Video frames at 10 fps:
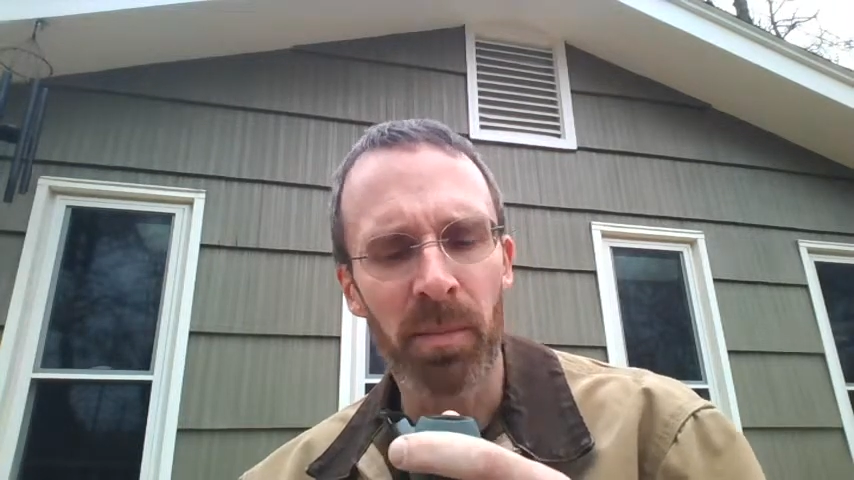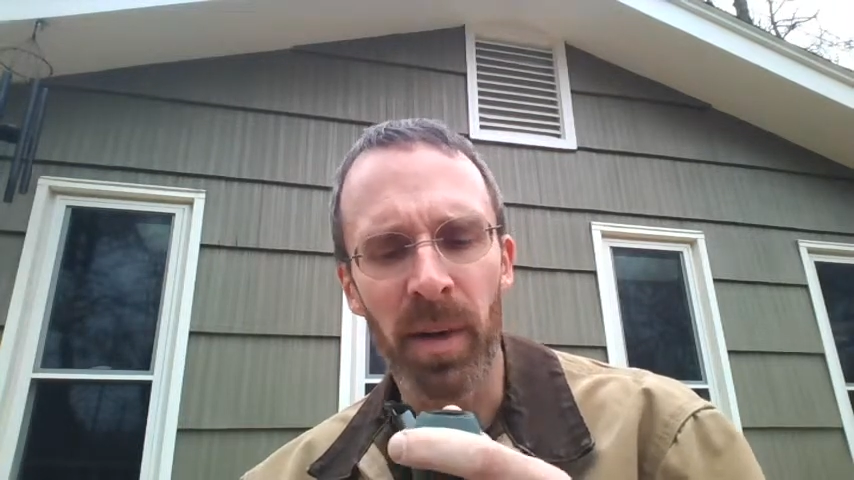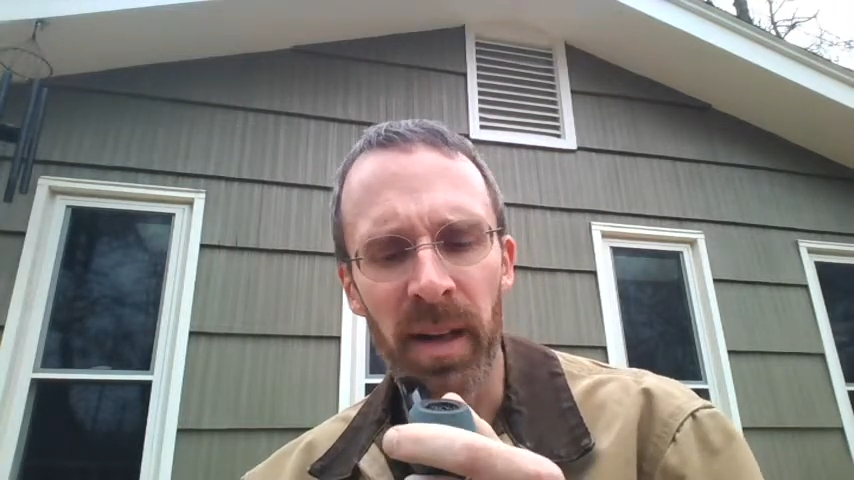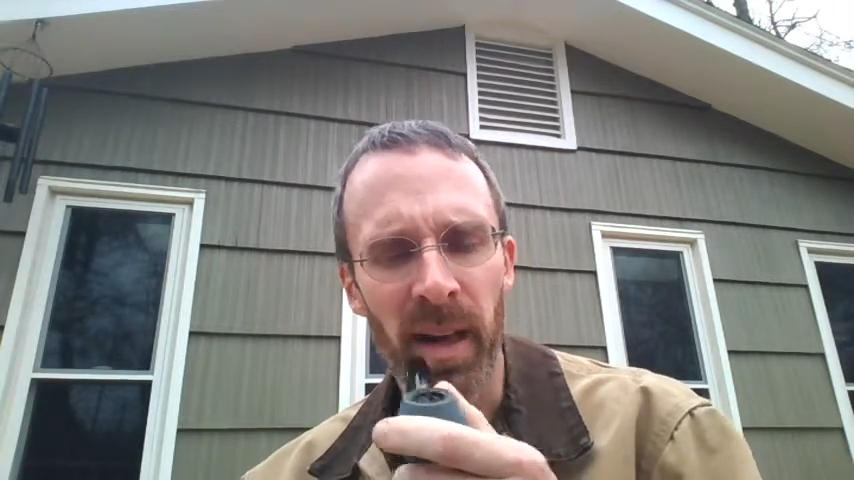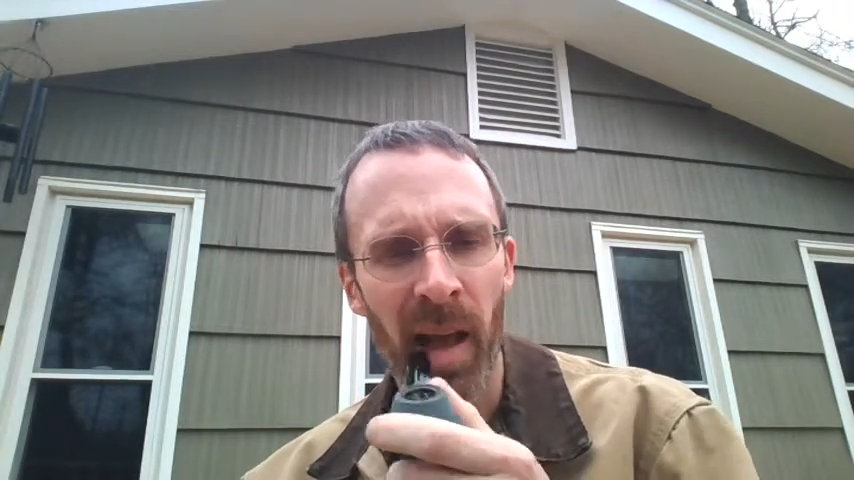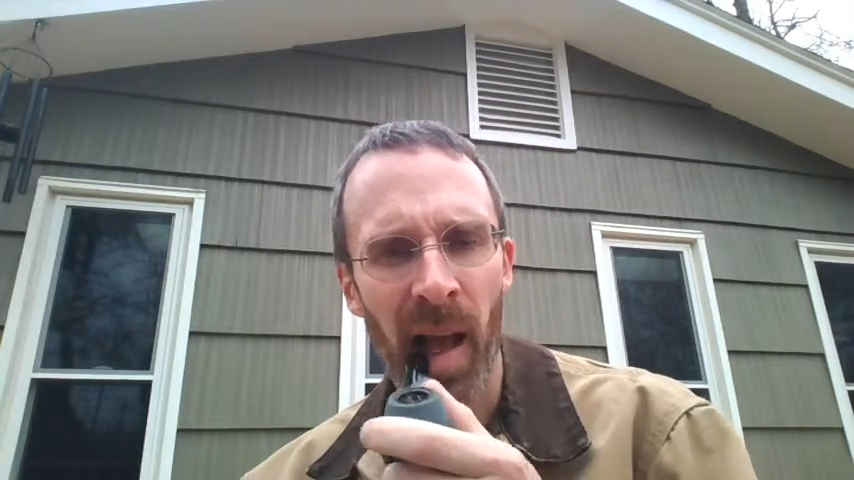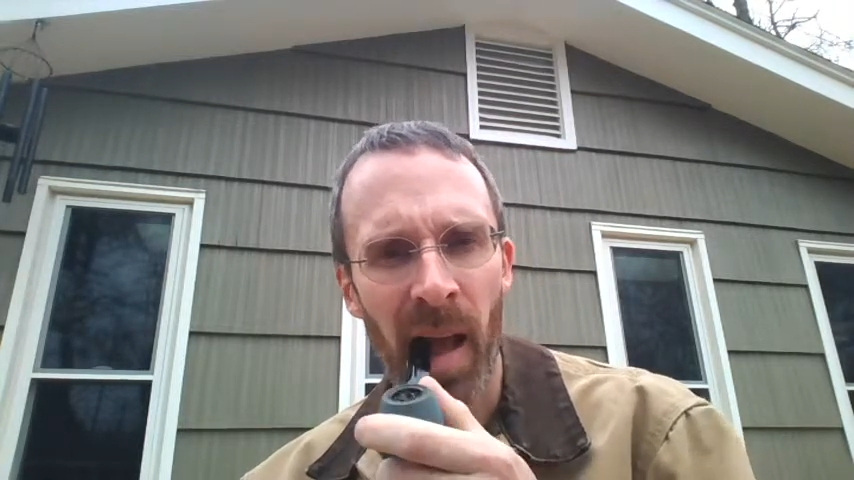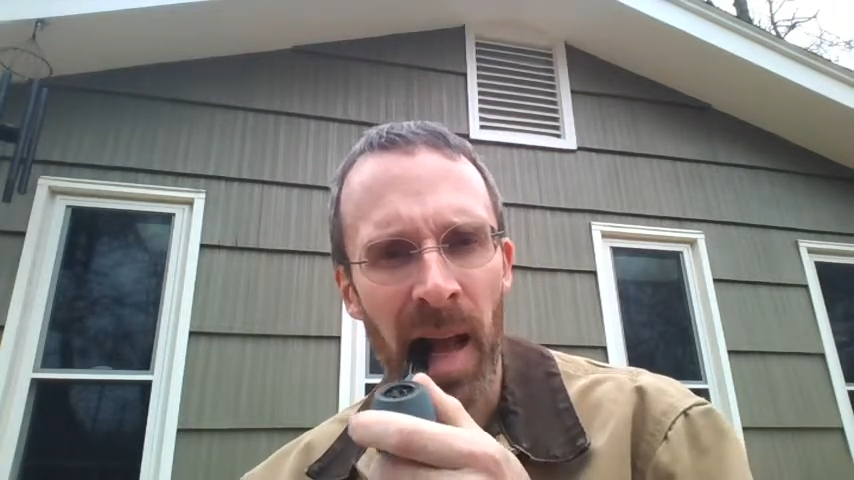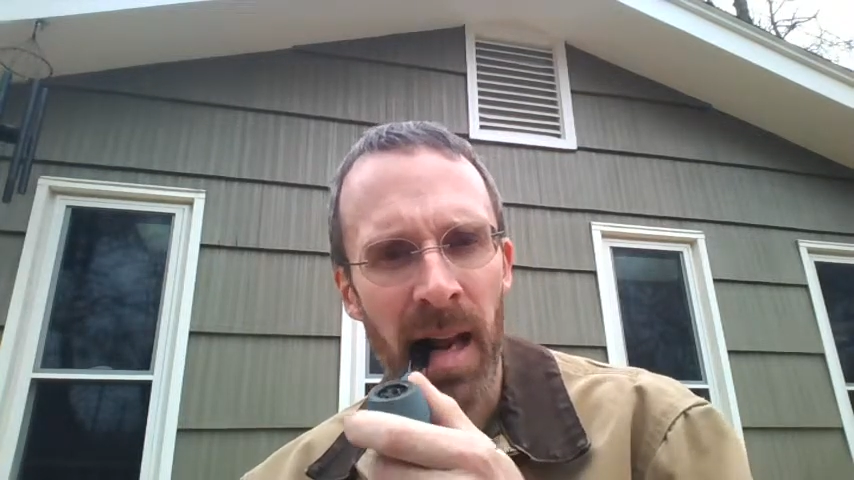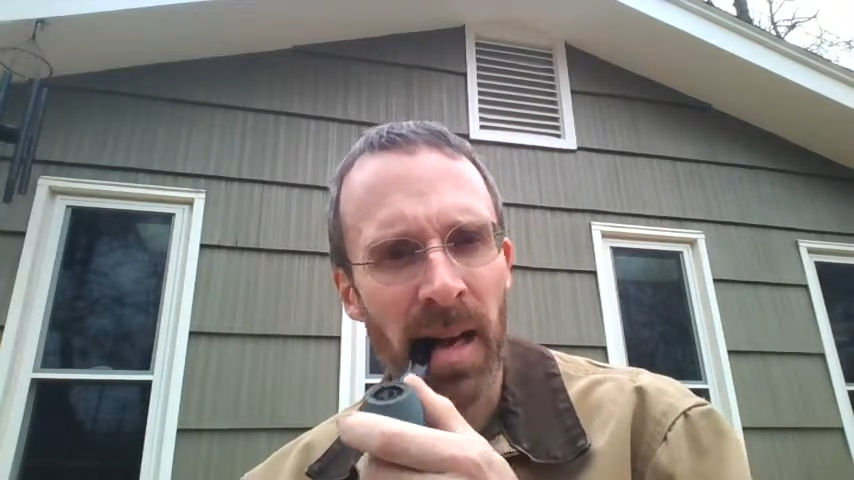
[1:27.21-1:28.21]
but
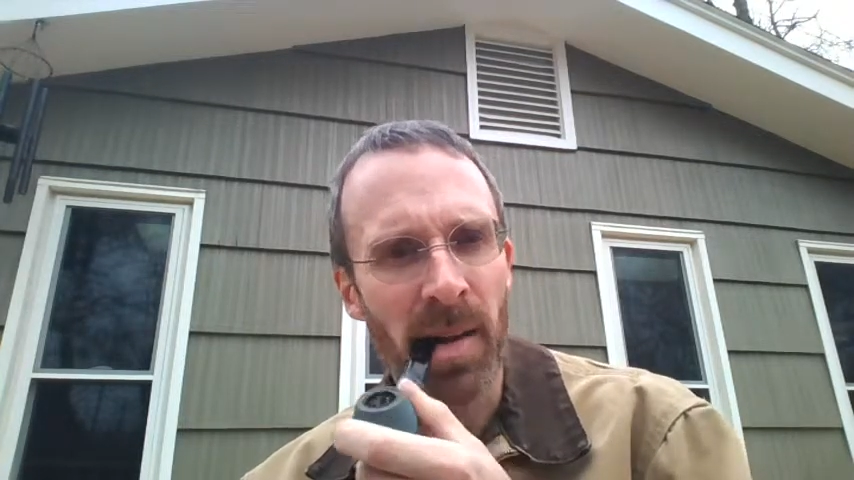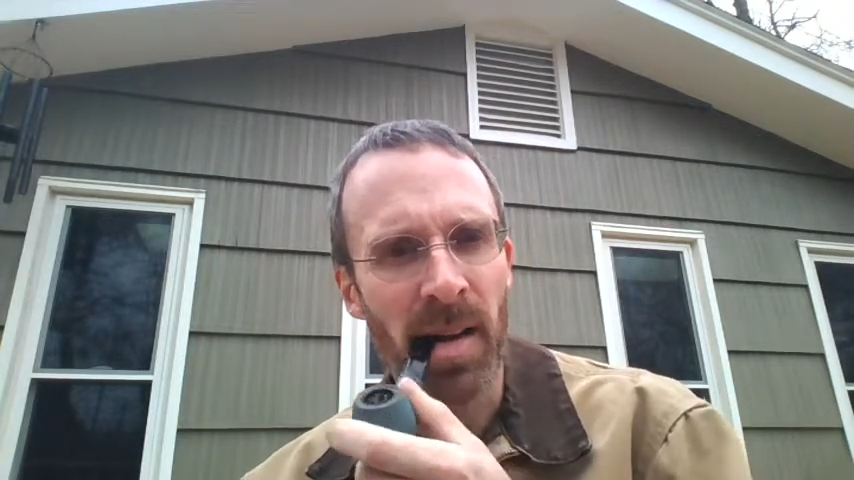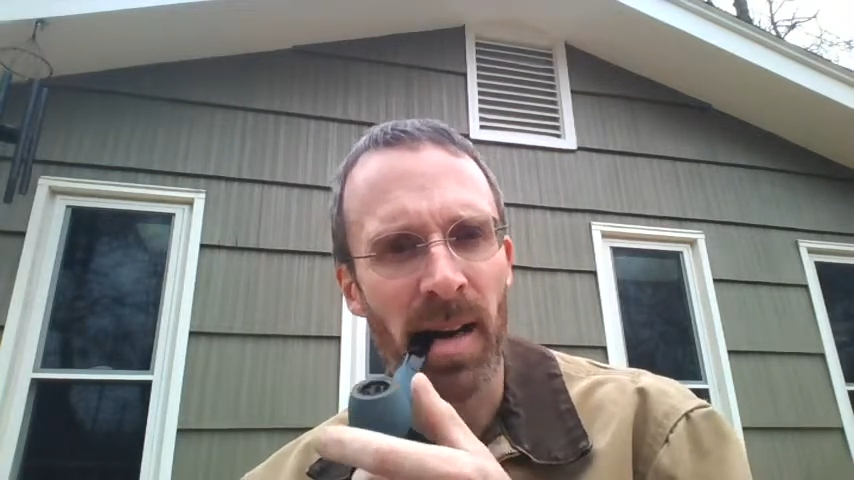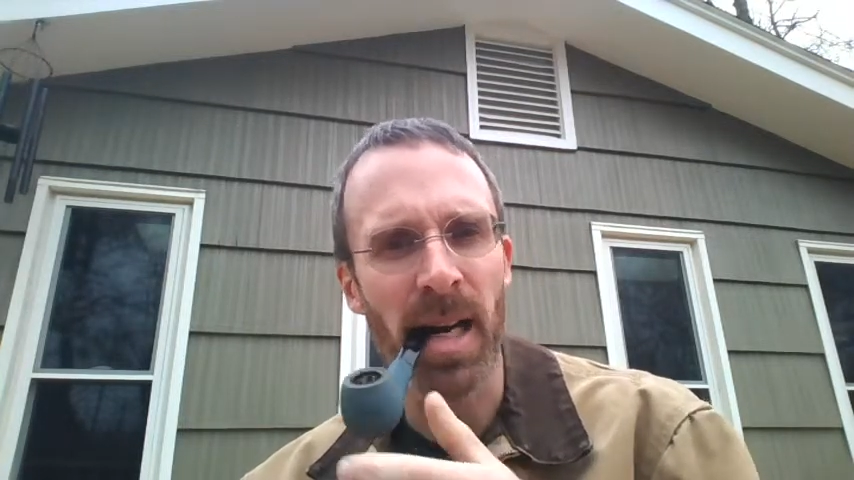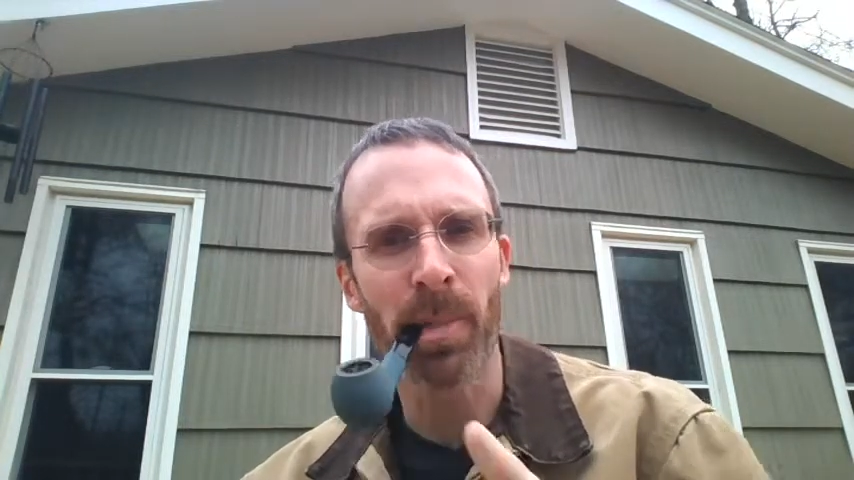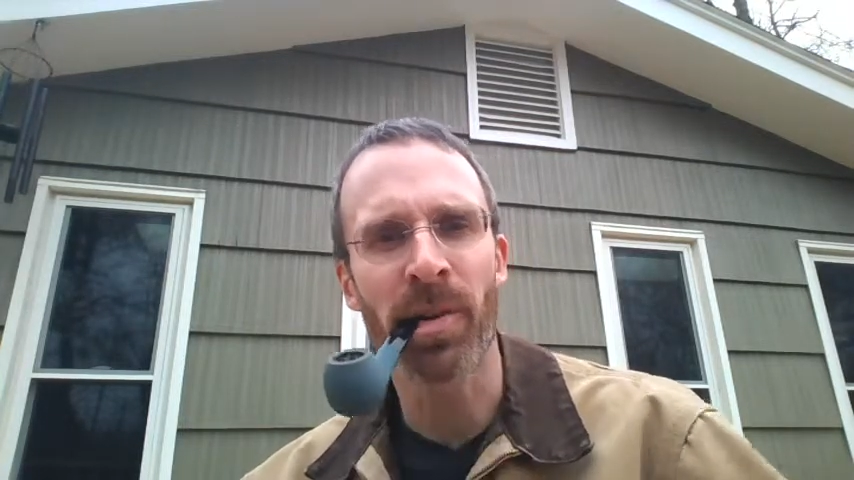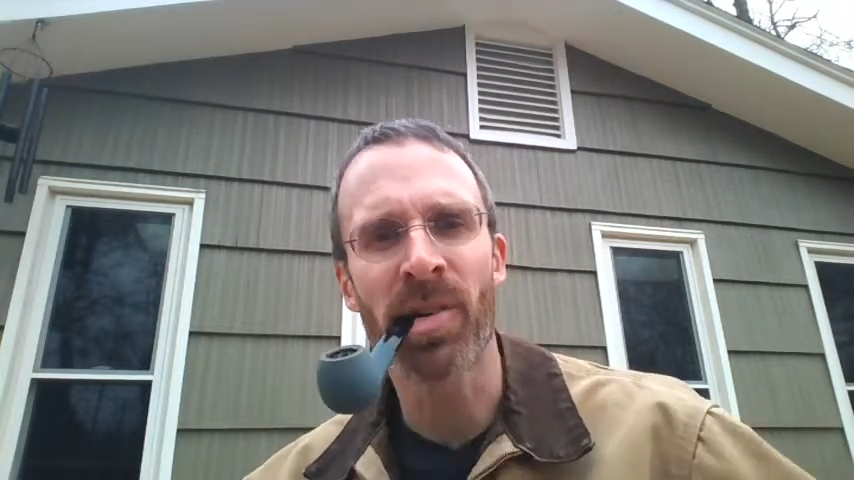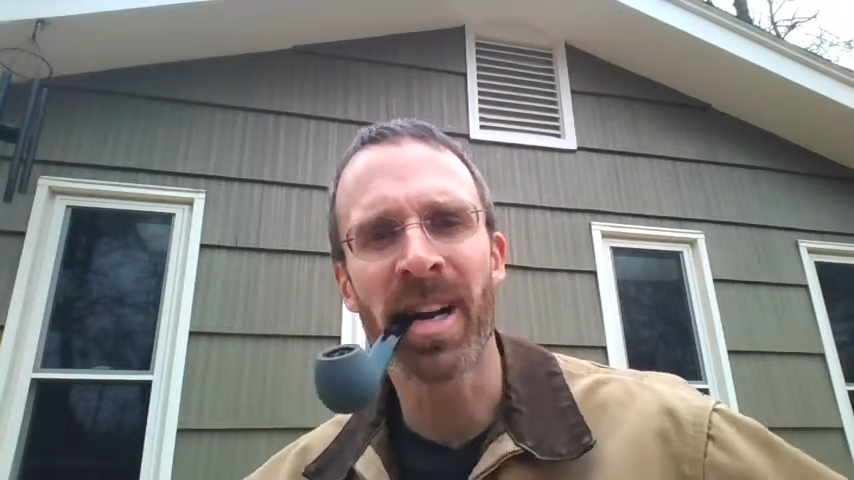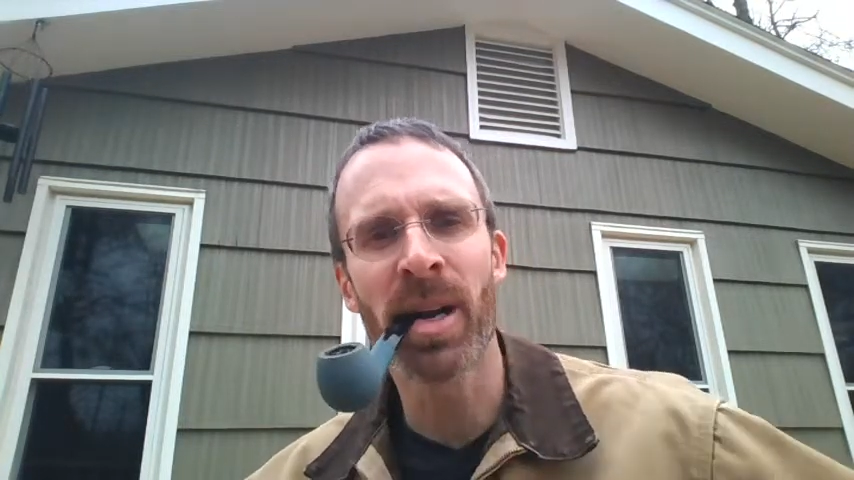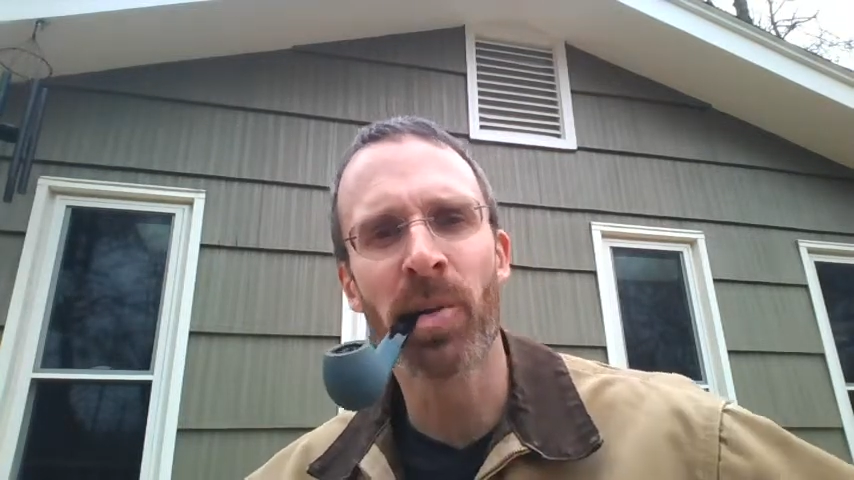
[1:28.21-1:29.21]
I'm
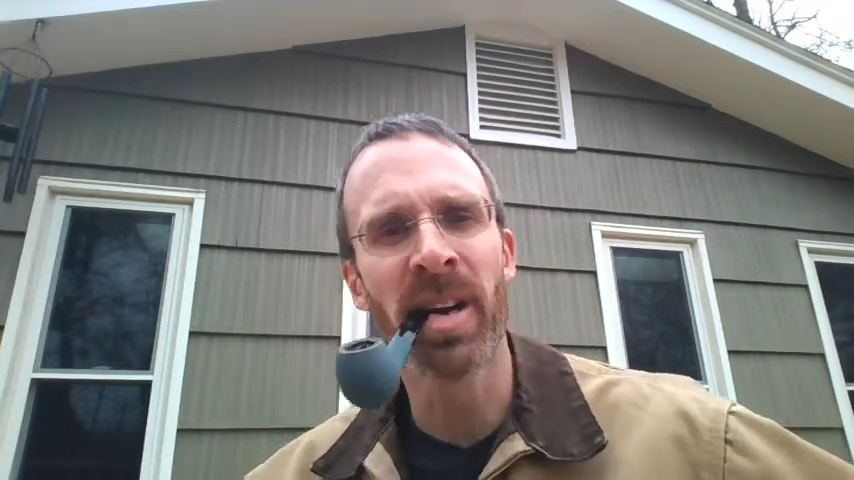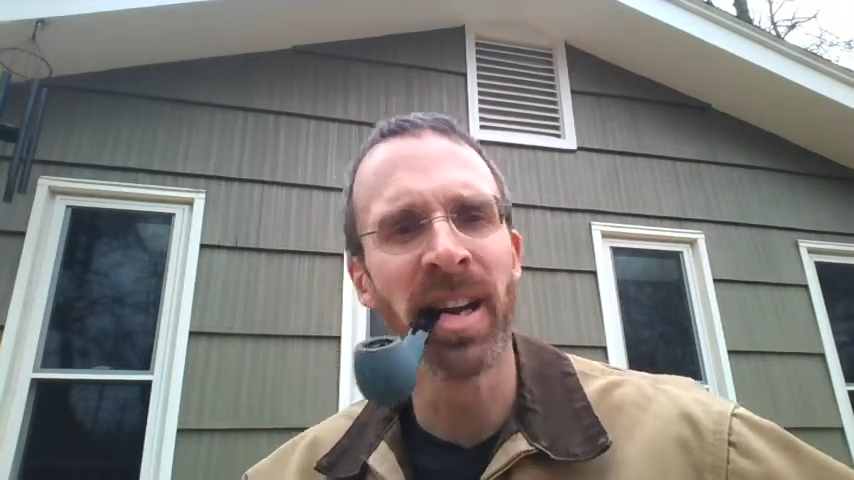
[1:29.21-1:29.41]
trying one